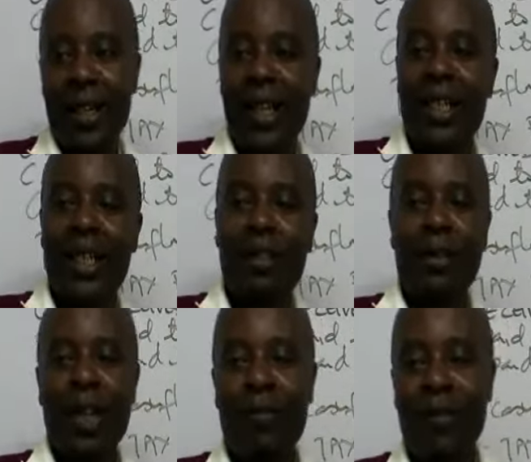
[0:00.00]
Is this
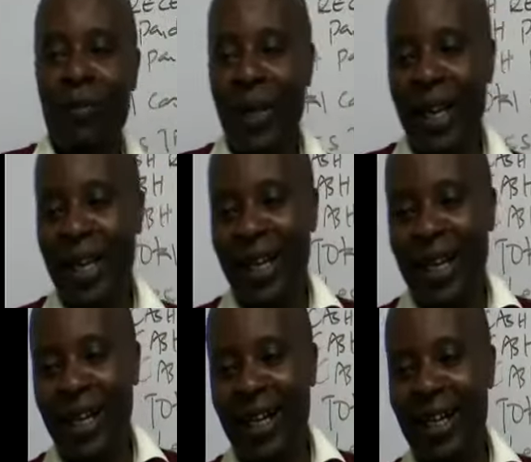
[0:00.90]
figure
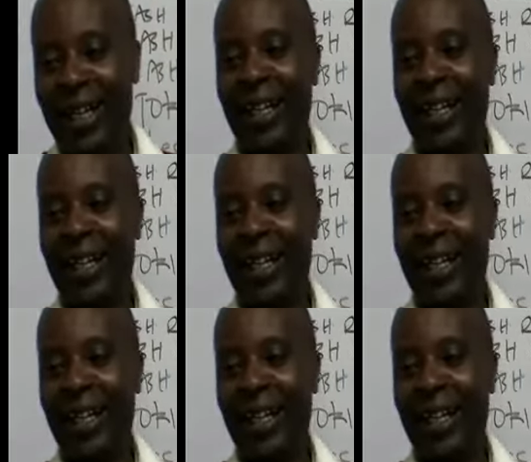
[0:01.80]
familiar?